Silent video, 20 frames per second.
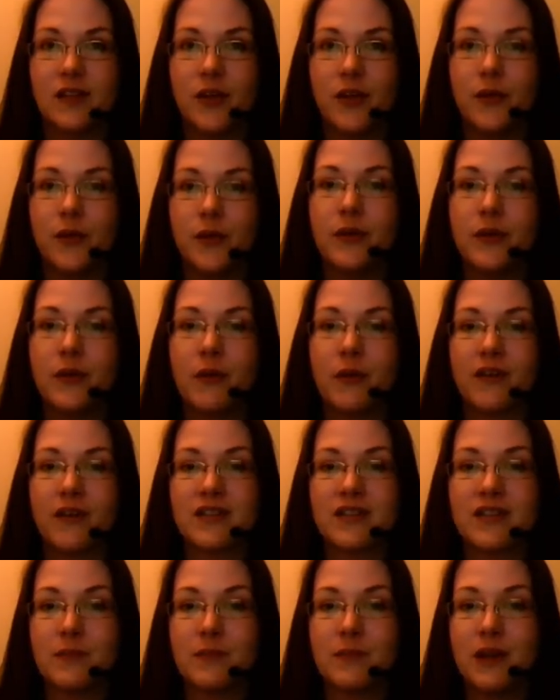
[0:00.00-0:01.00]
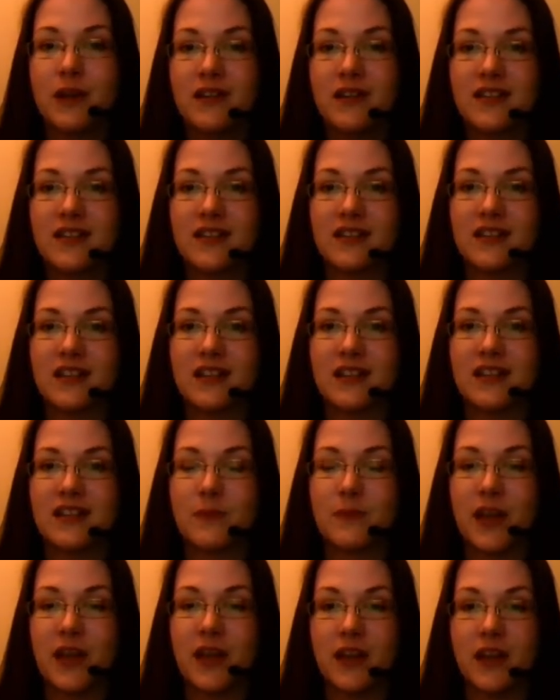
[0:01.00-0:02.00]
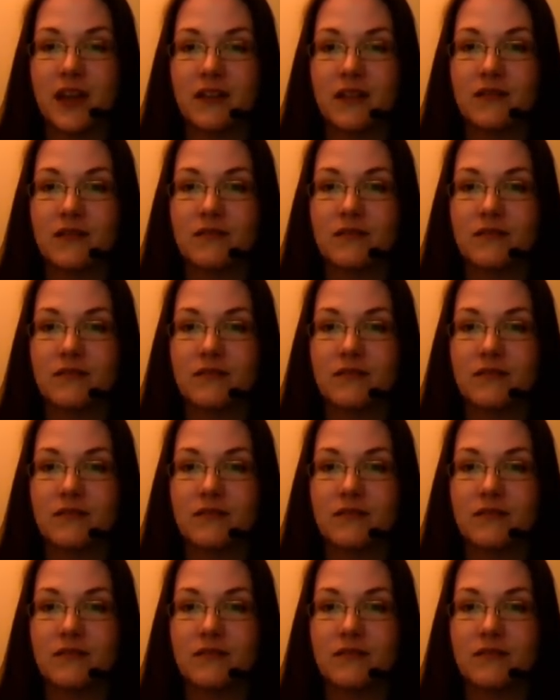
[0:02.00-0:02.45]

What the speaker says: who you are as a person is being